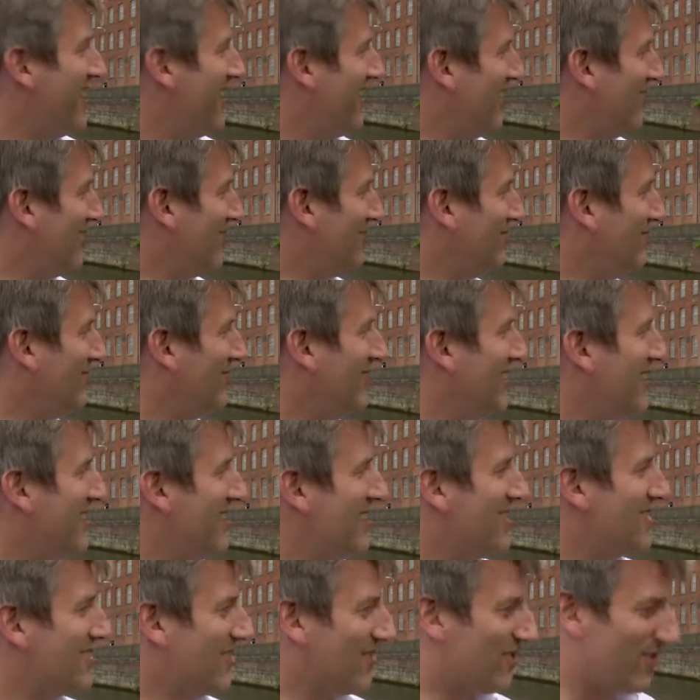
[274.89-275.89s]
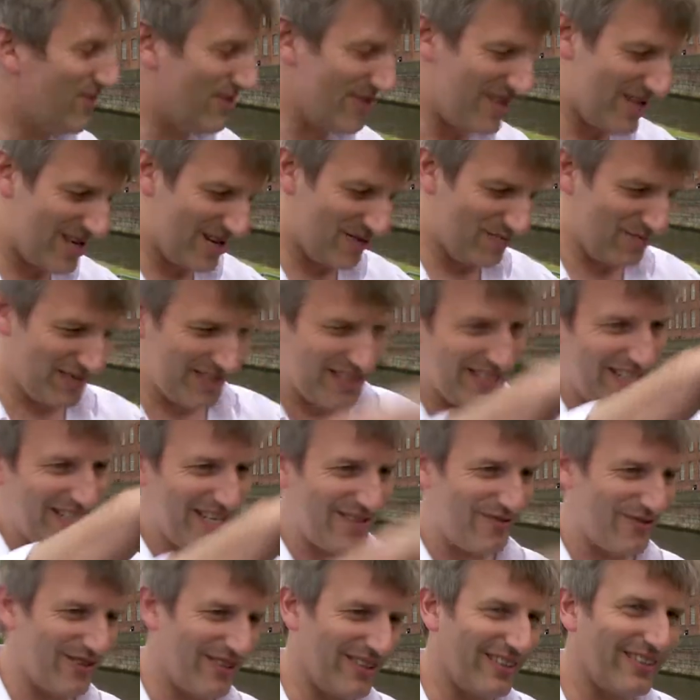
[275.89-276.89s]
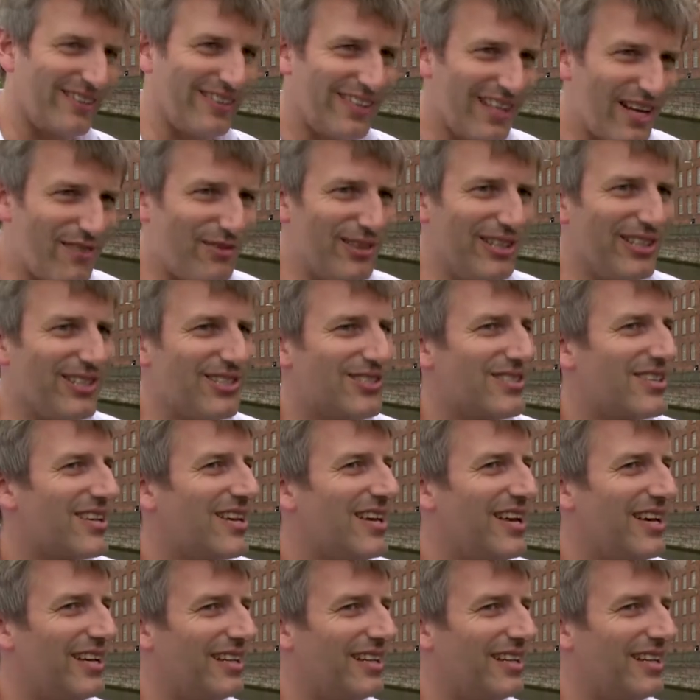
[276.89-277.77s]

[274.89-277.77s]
So 3 completely different levels,